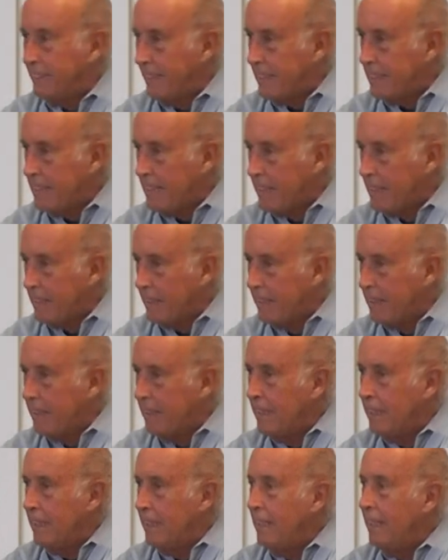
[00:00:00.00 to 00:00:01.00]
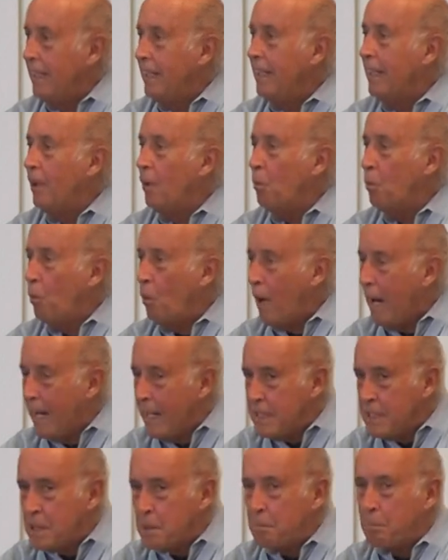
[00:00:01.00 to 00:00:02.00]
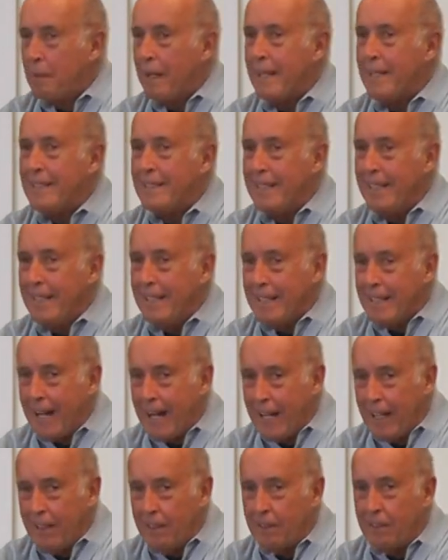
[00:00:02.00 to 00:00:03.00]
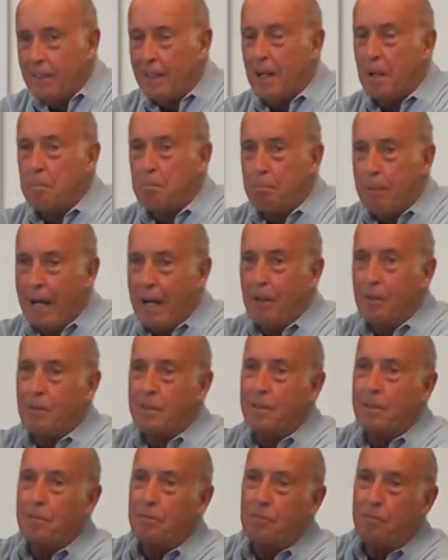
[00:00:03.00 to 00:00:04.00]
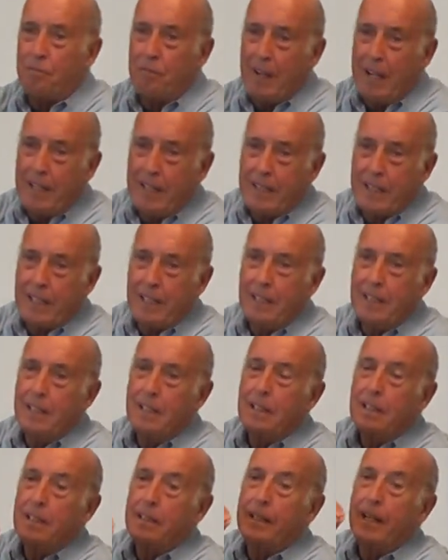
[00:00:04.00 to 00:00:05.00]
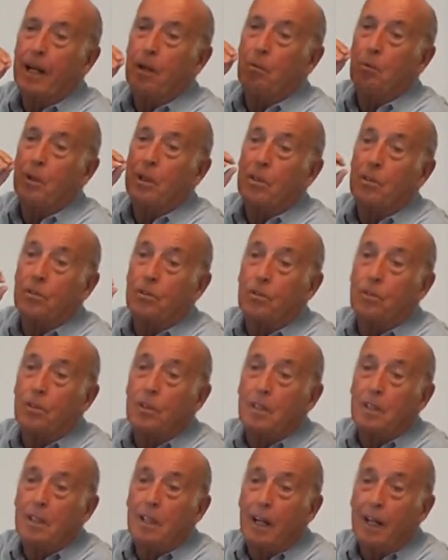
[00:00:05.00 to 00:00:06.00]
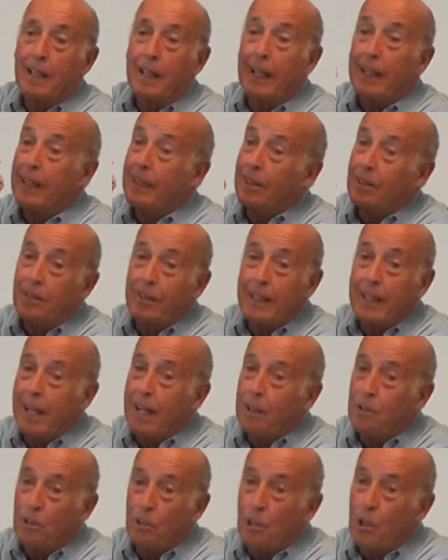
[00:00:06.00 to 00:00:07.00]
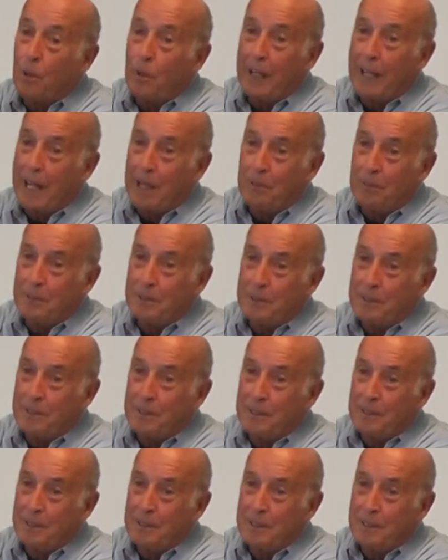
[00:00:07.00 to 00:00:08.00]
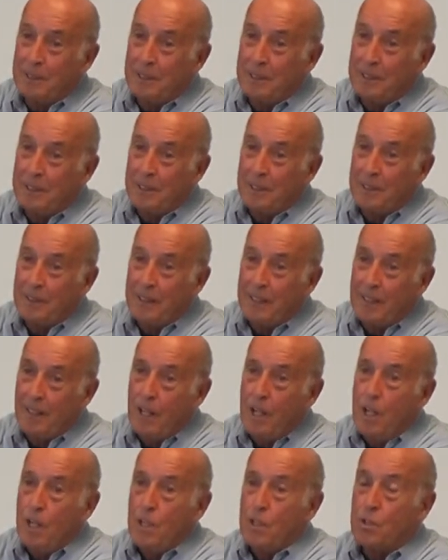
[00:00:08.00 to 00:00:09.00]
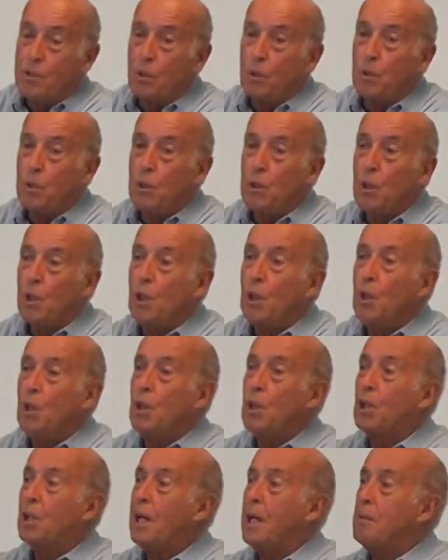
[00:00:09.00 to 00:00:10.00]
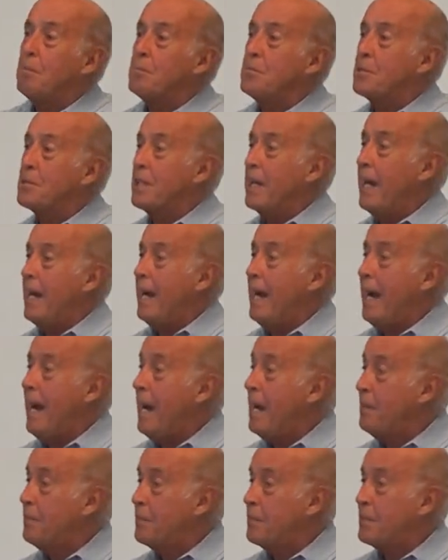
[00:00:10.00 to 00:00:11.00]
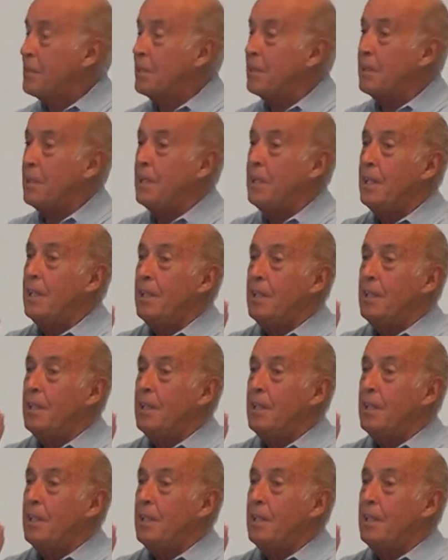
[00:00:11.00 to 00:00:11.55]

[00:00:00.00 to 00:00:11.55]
Get that? Widespread denial about the faith that was like a little candle going out. All right? So Jung comes after